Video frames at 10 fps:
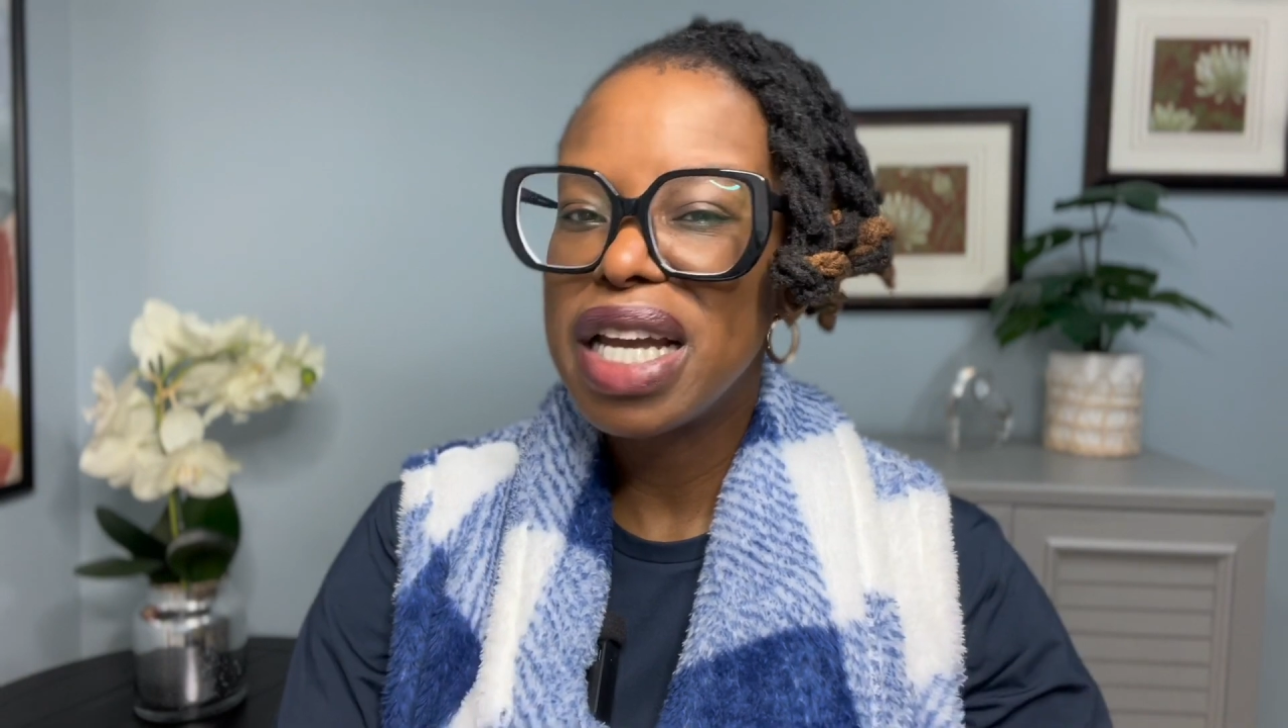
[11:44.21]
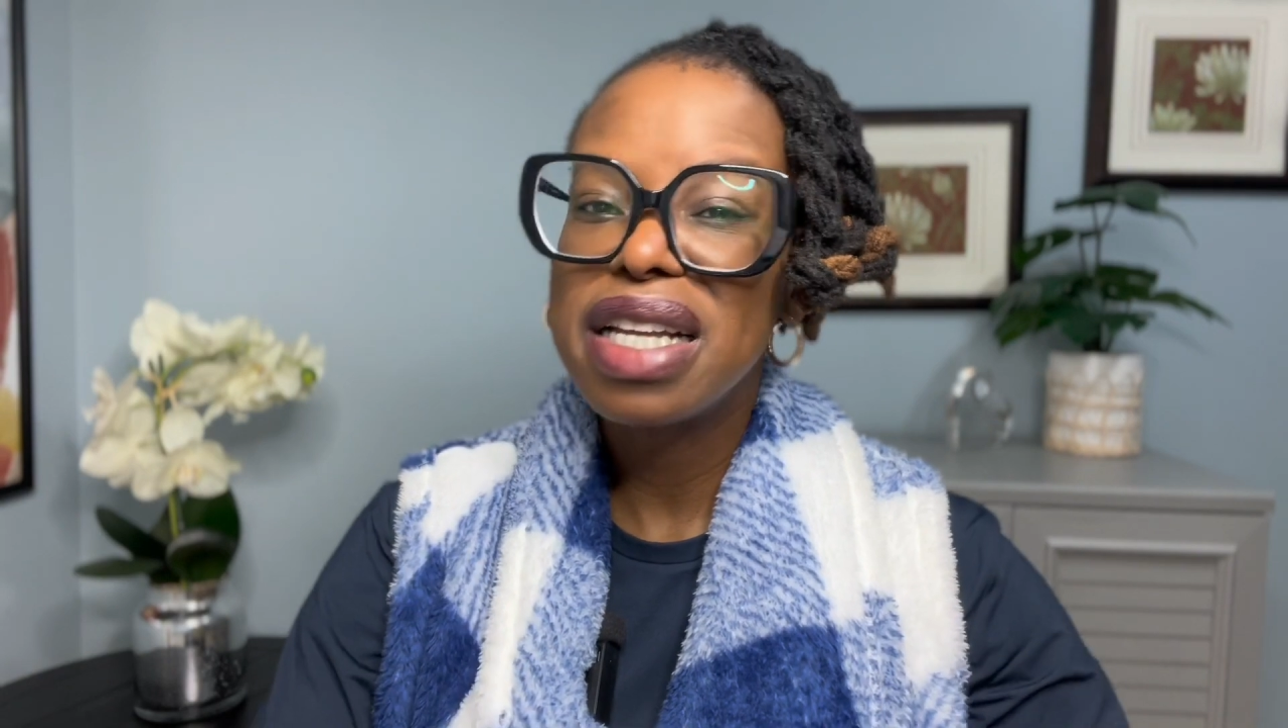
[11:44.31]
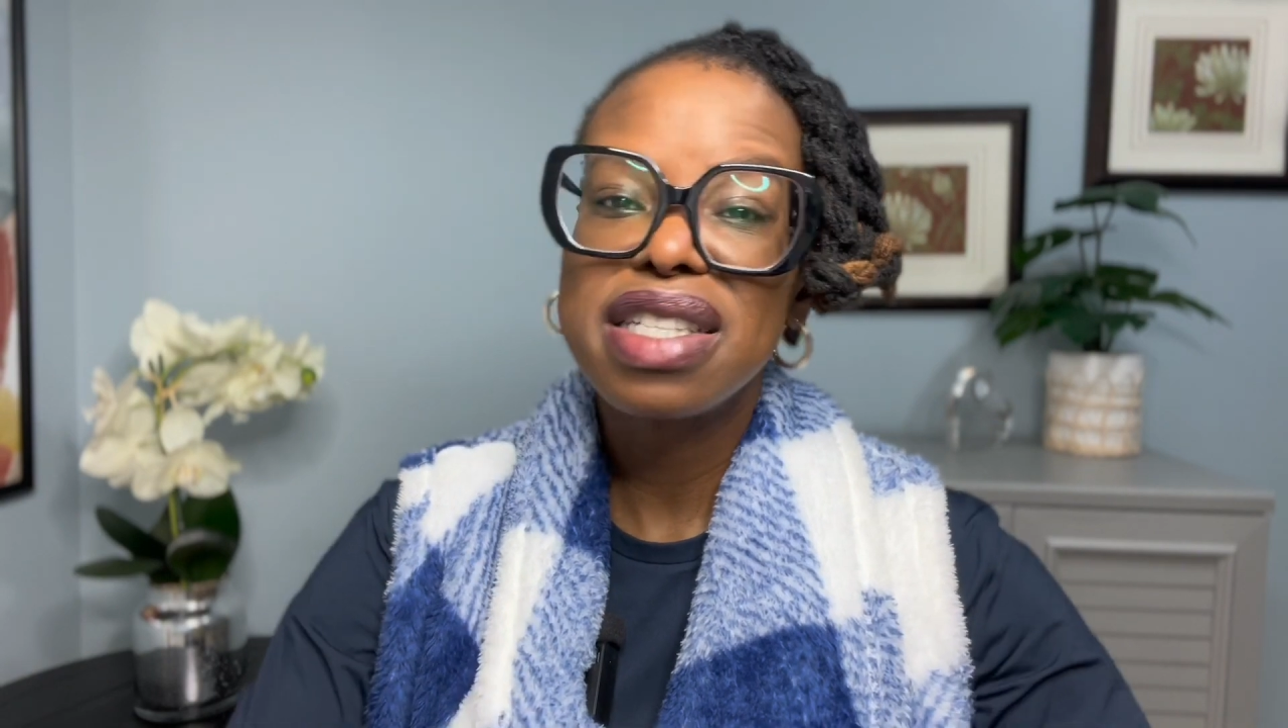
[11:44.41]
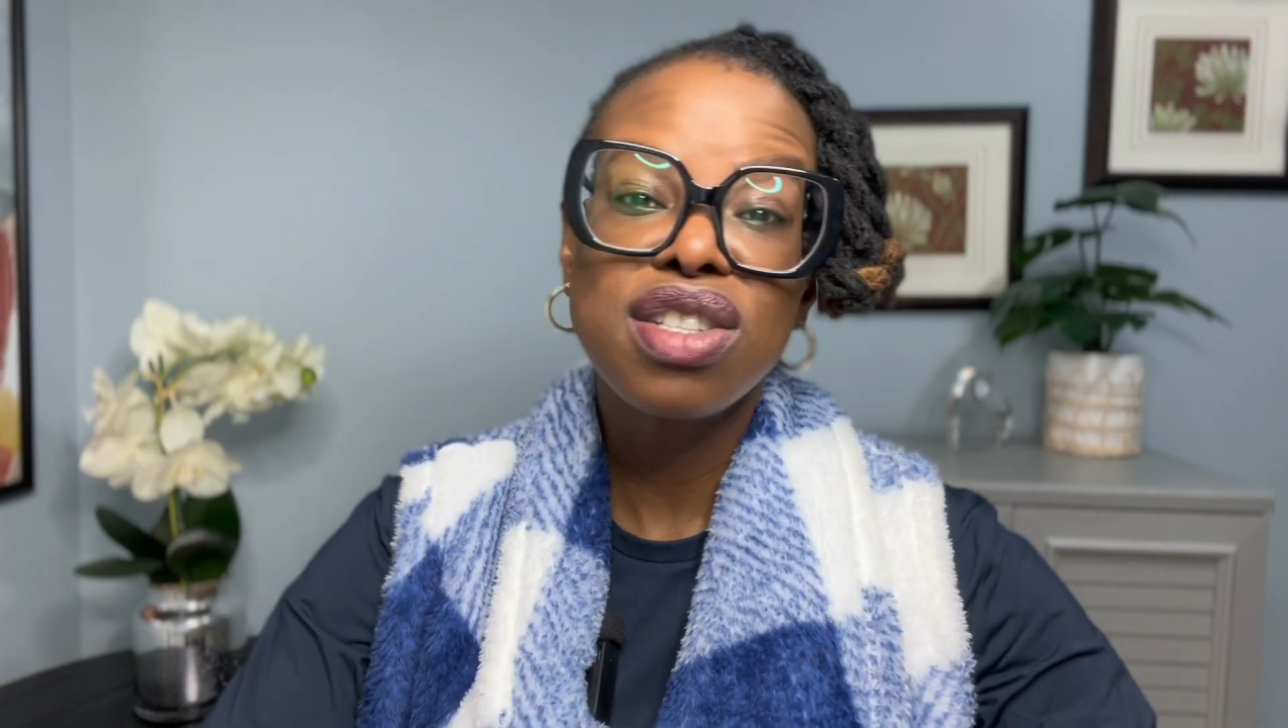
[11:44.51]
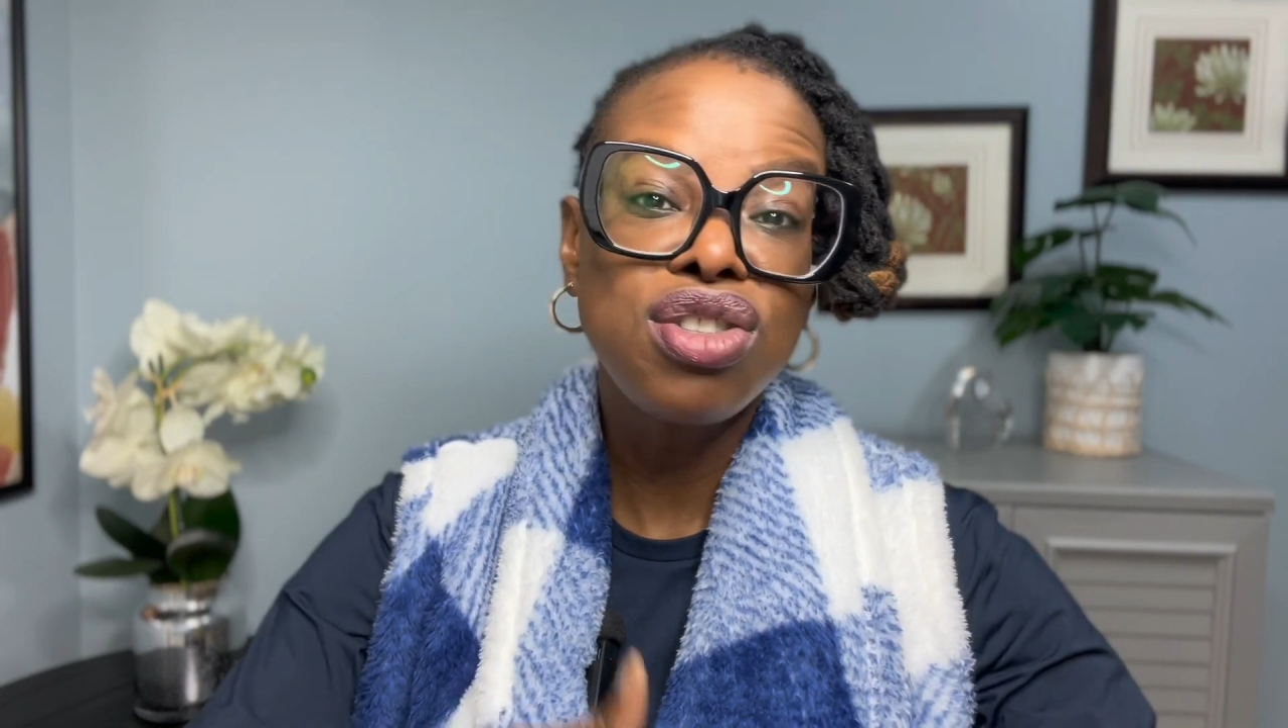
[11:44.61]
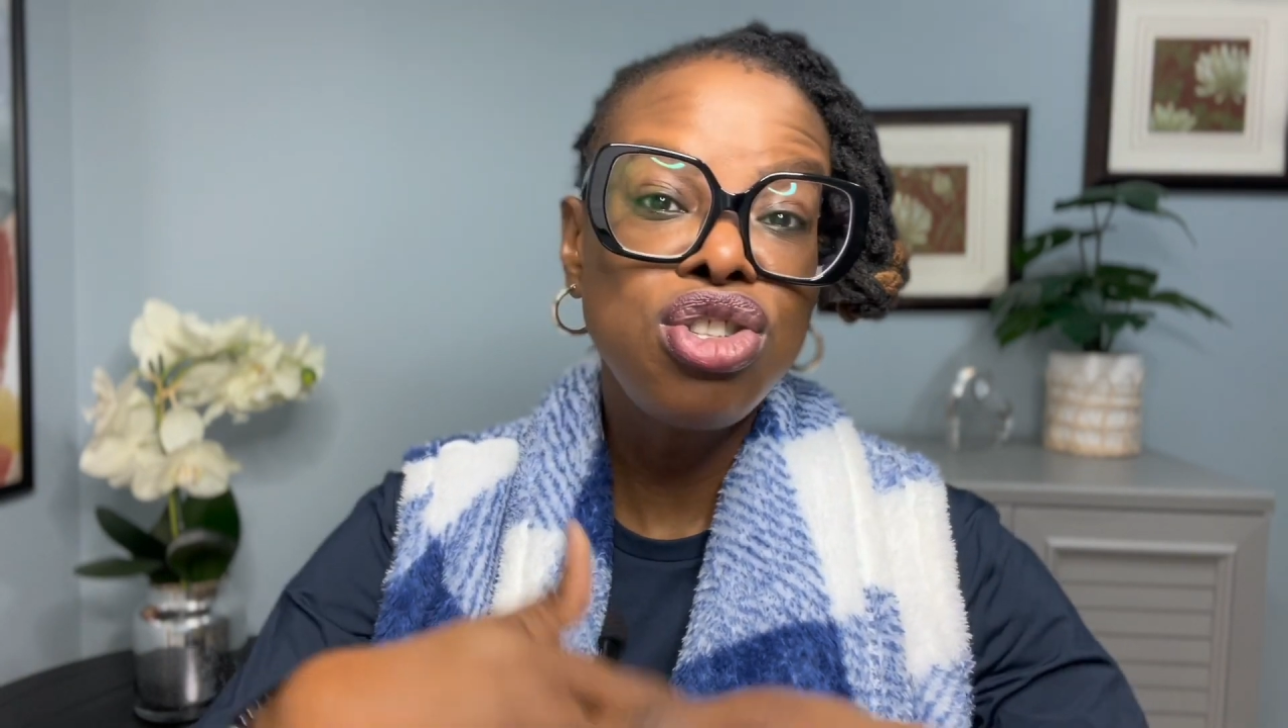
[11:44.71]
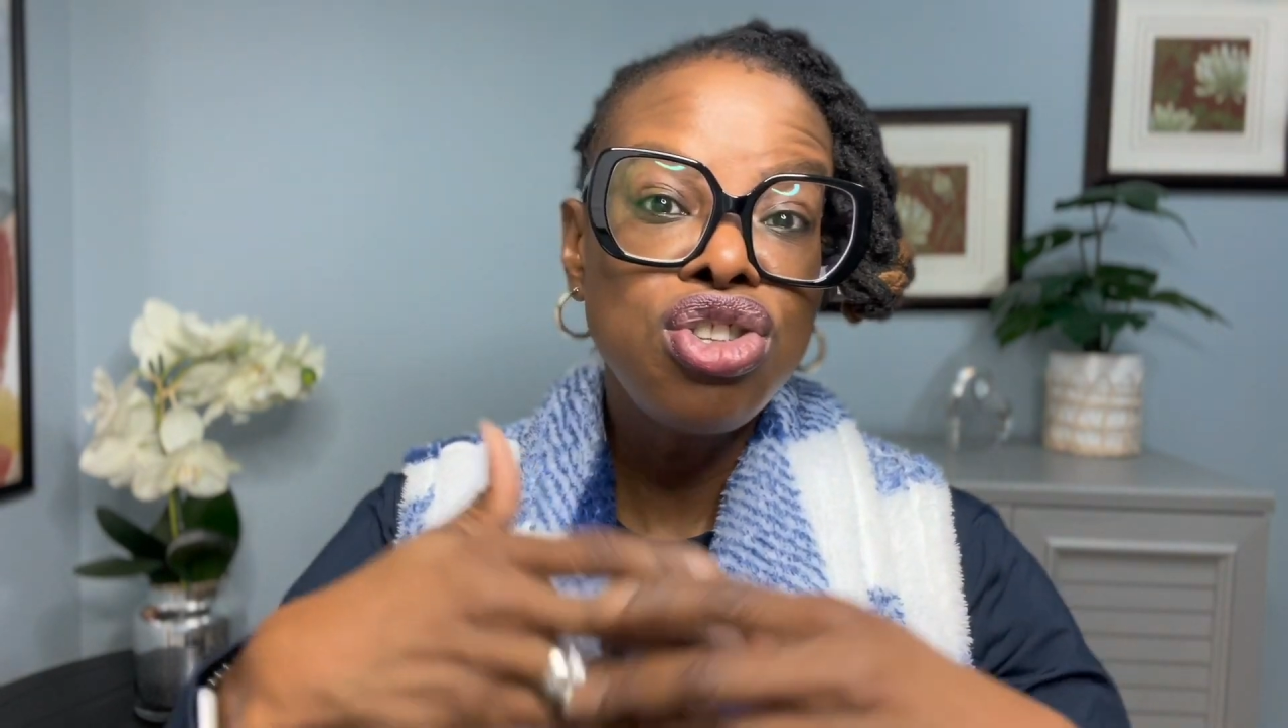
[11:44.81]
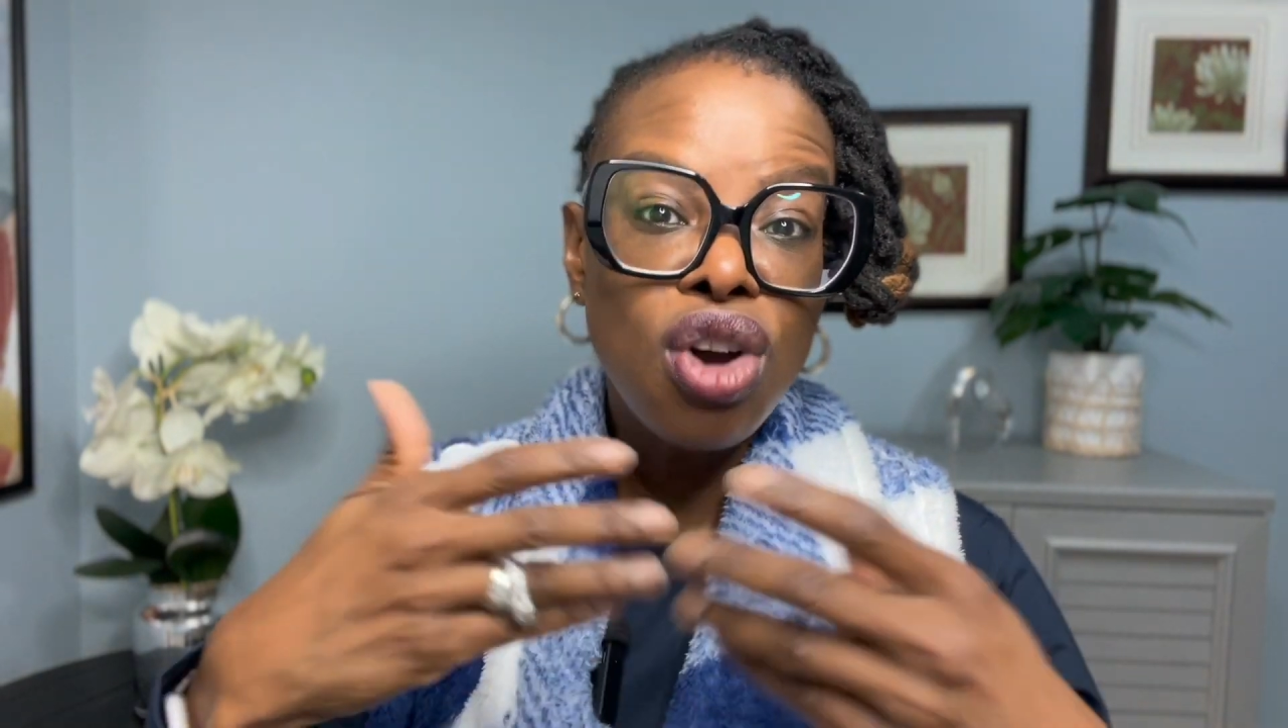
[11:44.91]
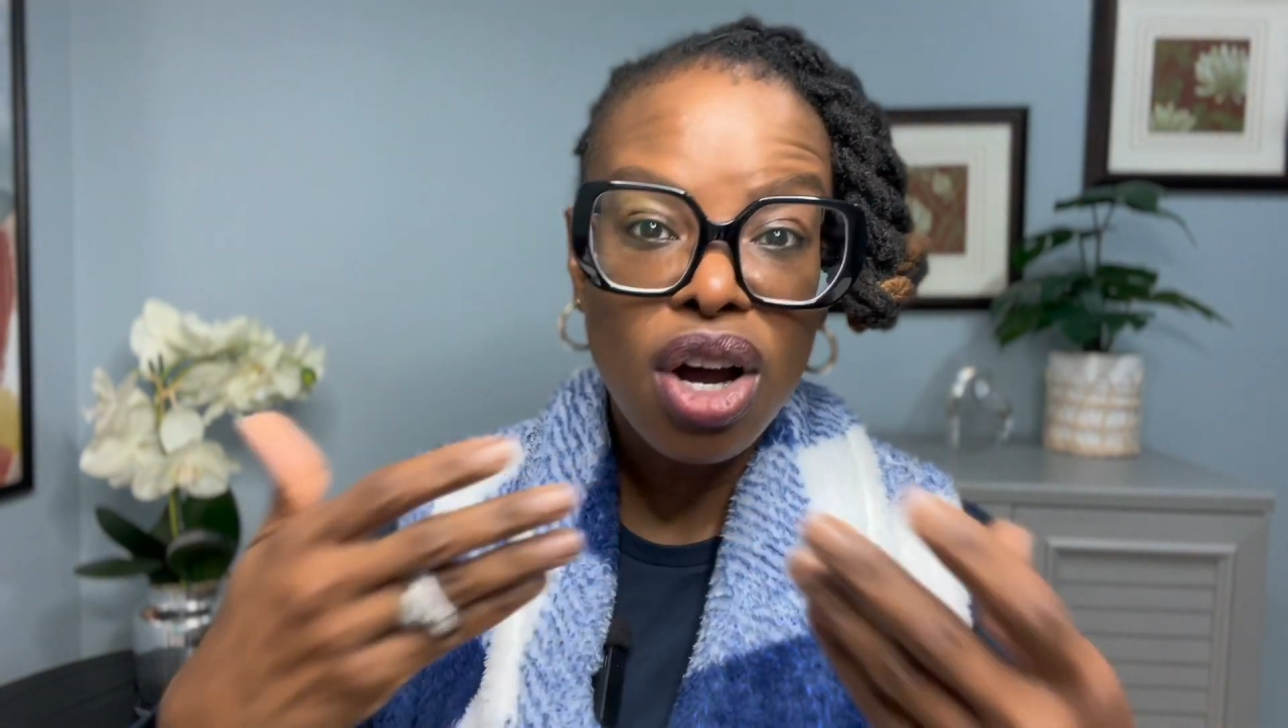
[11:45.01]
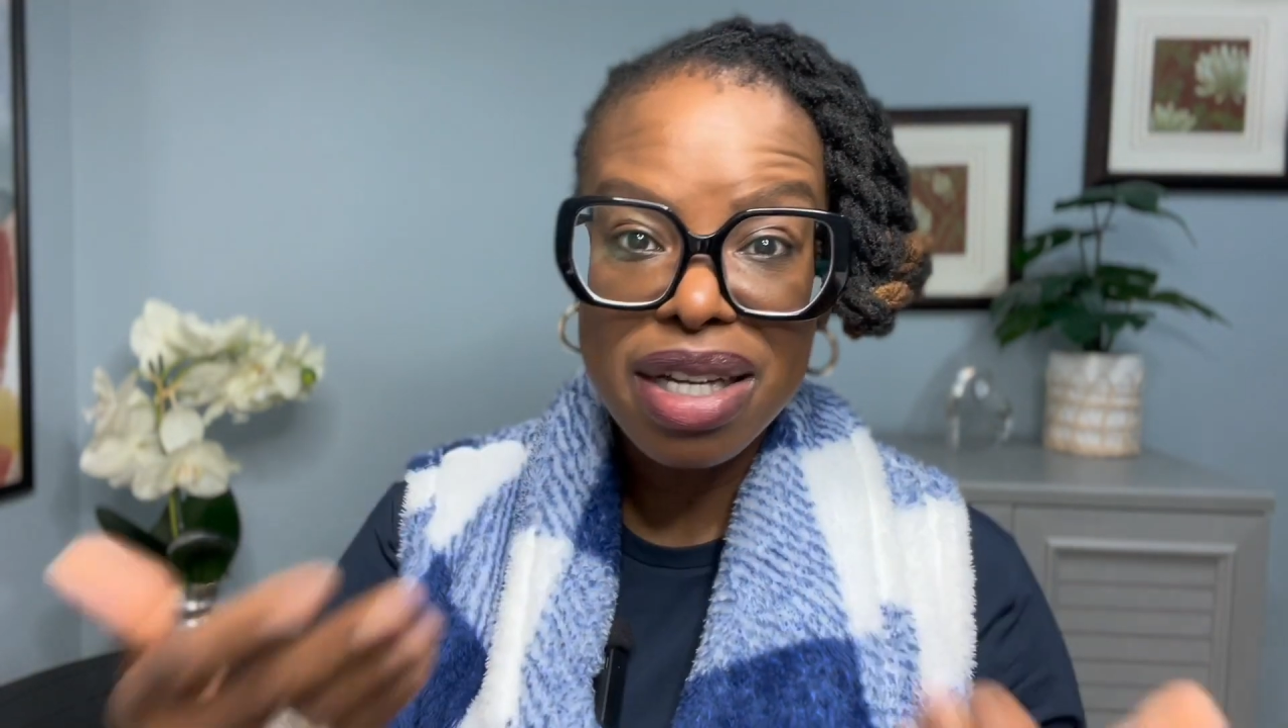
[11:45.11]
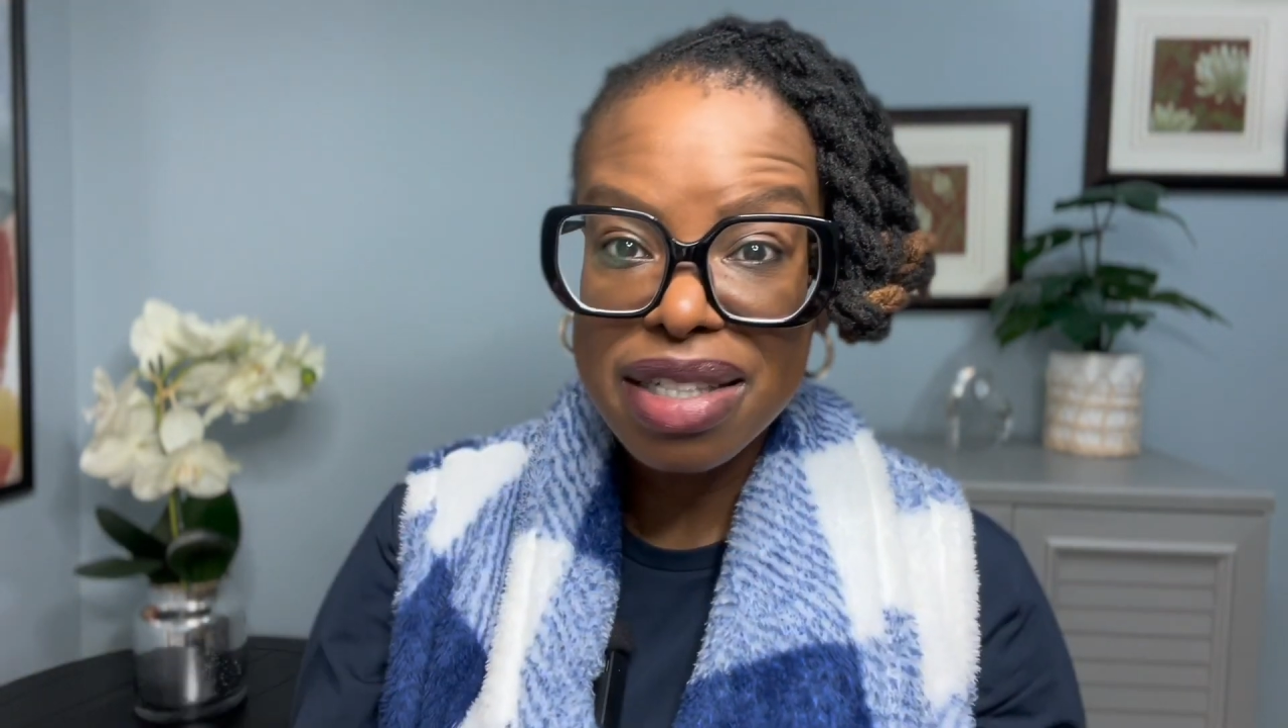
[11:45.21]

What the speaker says: it is not